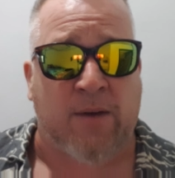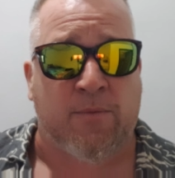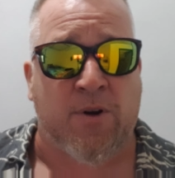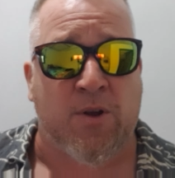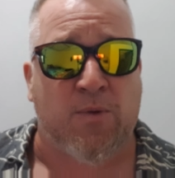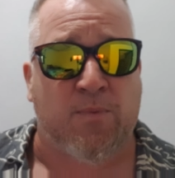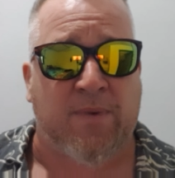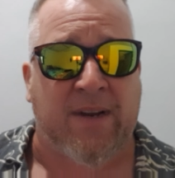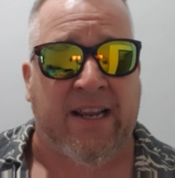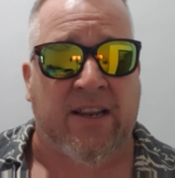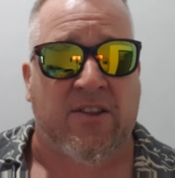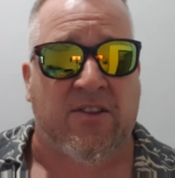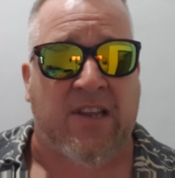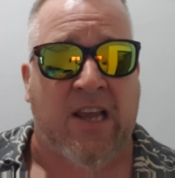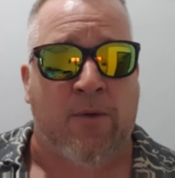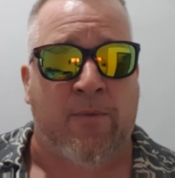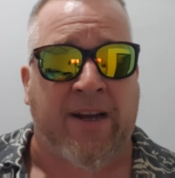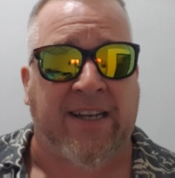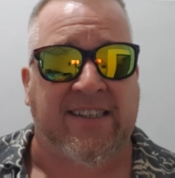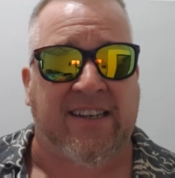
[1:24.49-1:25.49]
but he was playing
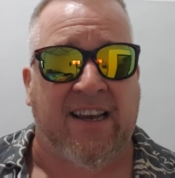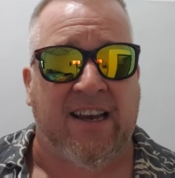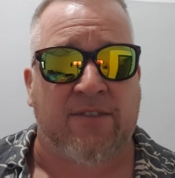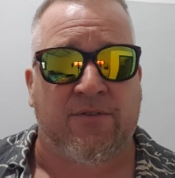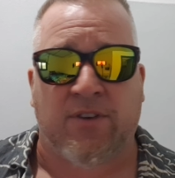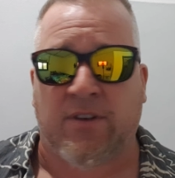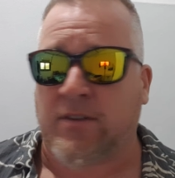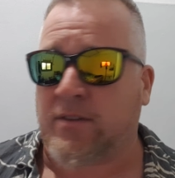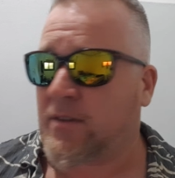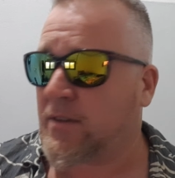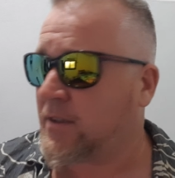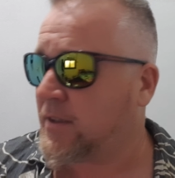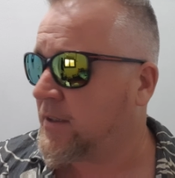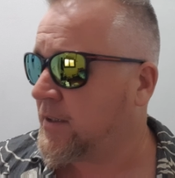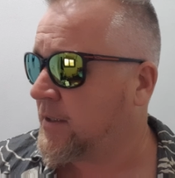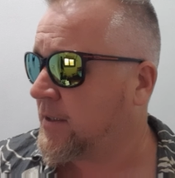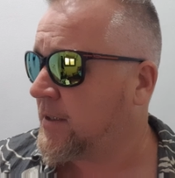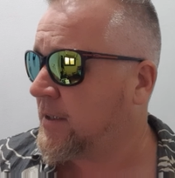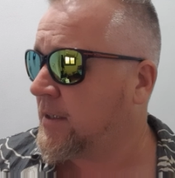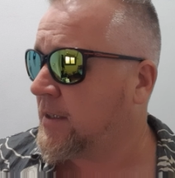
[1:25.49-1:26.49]
Stairway to Heaven
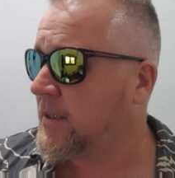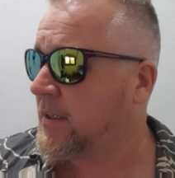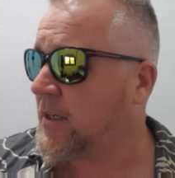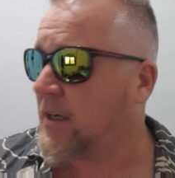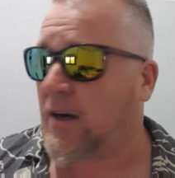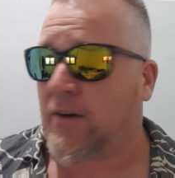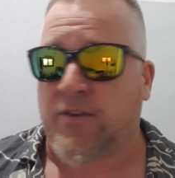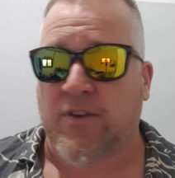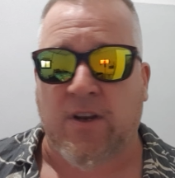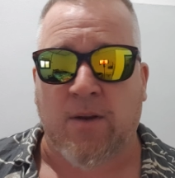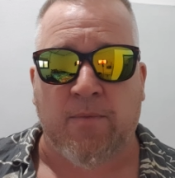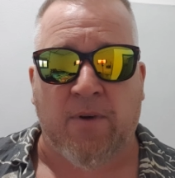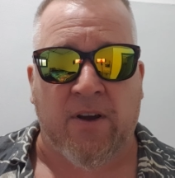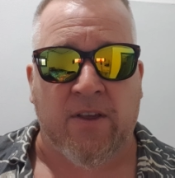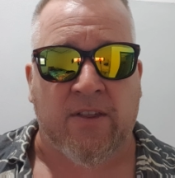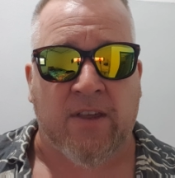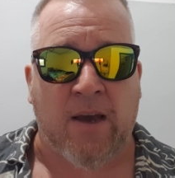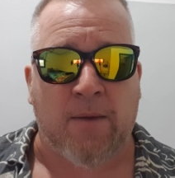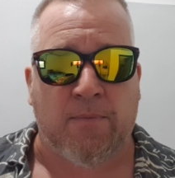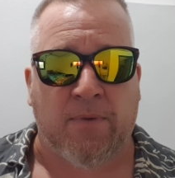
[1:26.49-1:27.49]
obviously by
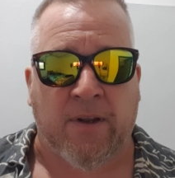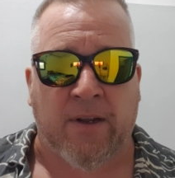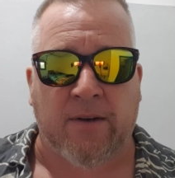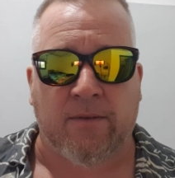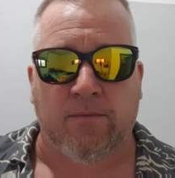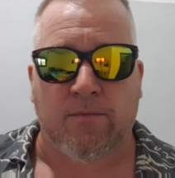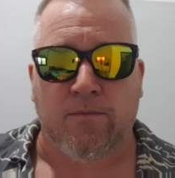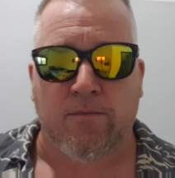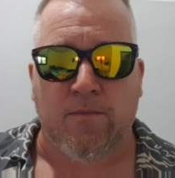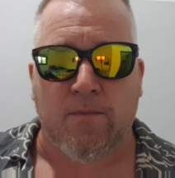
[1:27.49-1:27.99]
Zeppelin.